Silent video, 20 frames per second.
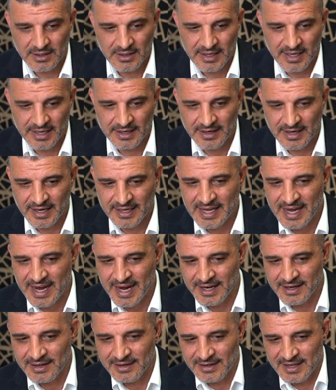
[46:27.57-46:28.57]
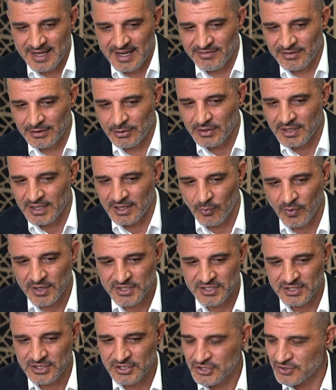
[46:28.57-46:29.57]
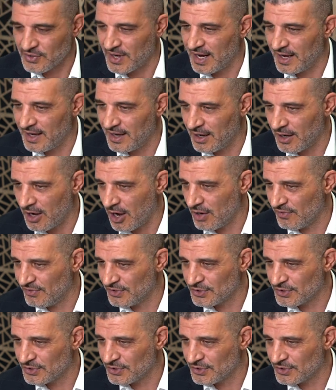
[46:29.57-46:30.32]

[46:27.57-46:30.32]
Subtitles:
And again, even looking at Western Australia, over